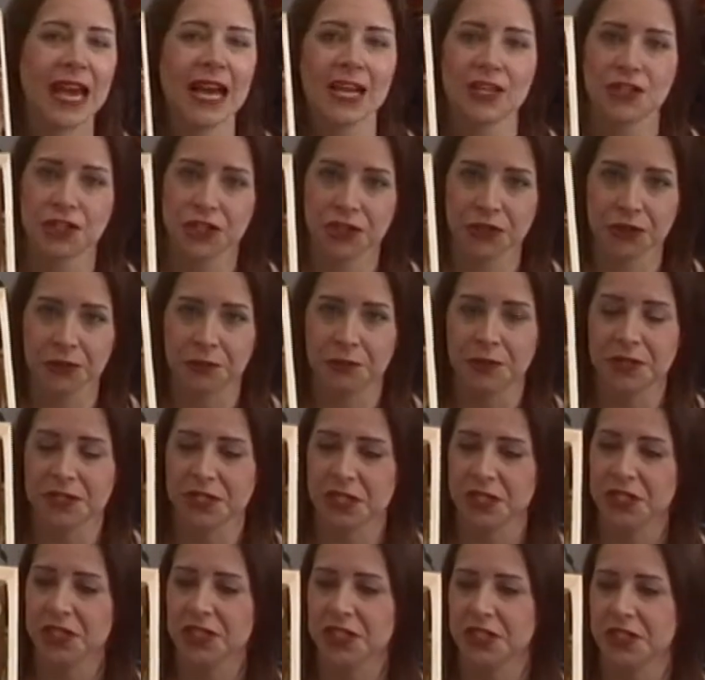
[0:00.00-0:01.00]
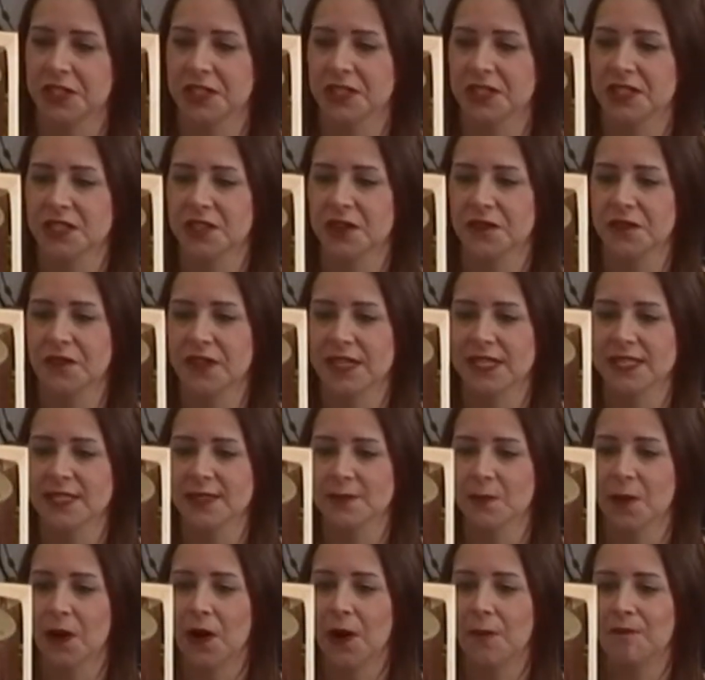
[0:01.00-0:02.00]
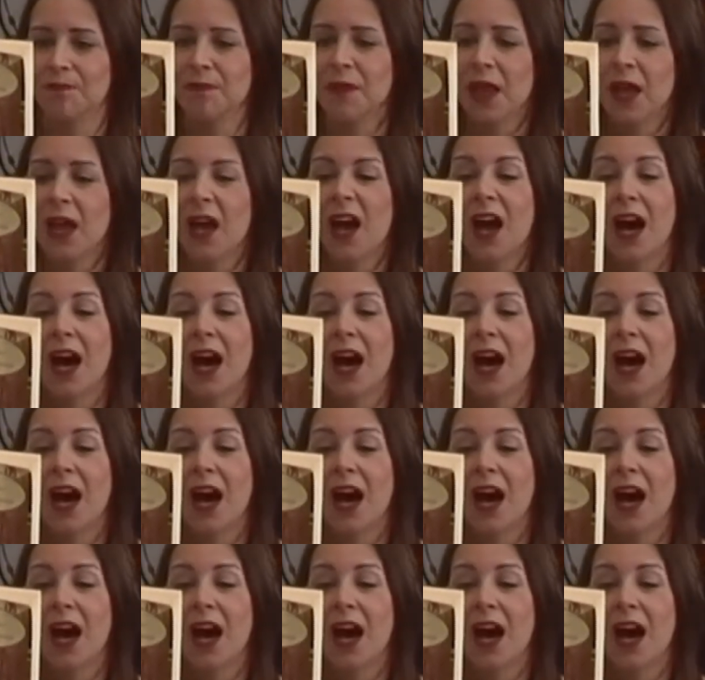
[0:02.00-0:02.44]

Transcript: theatrical productions of this one,